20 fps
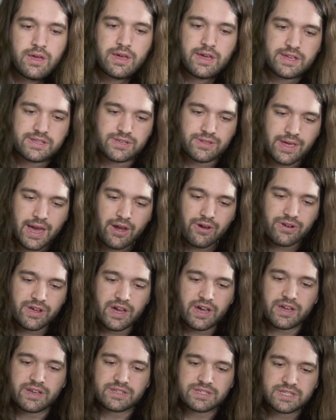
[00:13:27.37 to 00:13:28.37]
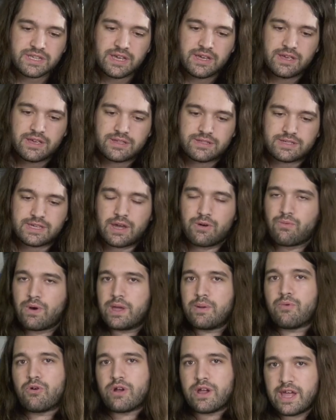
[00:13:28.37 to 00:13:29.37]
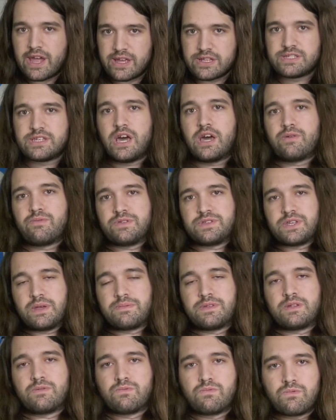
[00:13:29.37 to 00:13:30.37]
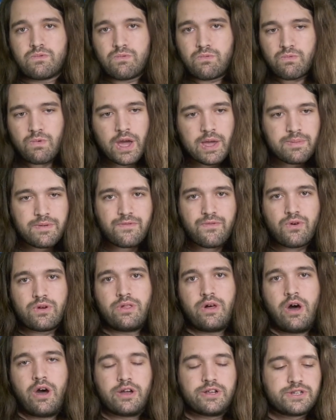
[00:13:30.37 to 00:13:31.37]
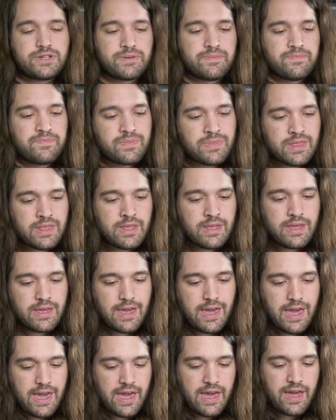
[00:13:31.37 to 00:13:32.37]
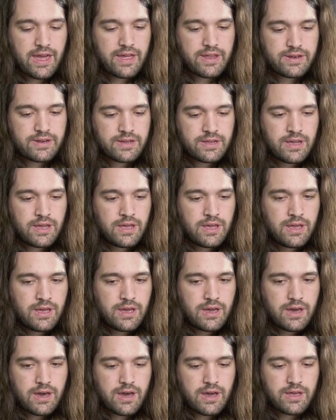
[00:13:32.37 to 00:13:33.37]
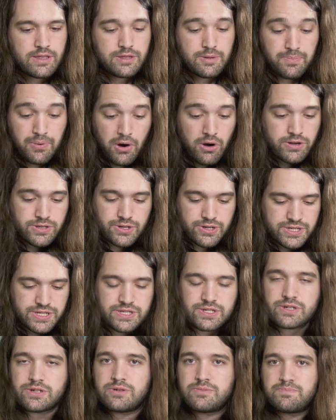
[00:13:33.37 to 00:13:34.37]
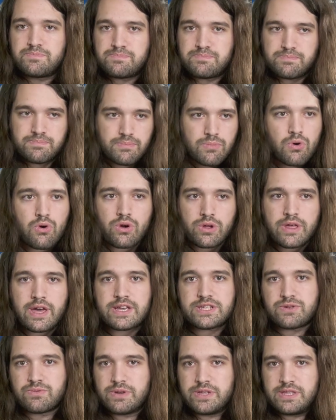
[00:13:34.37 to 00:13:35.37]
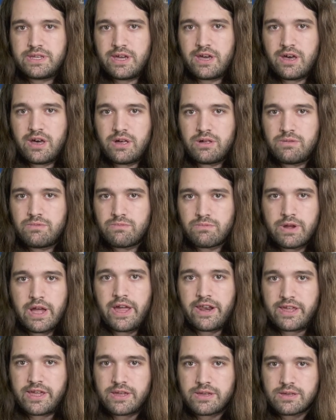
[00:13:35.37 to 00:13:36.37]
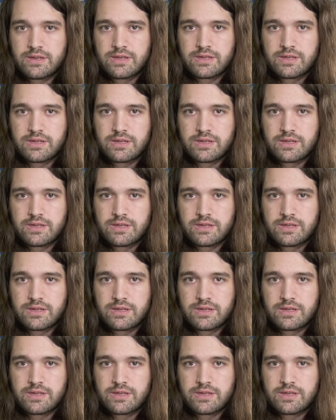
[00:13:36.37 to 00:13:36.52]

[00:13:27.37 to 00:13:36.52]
it's allowed us to get way more hands-on with something way before launch. And uh, the parts are still more or less retail ready.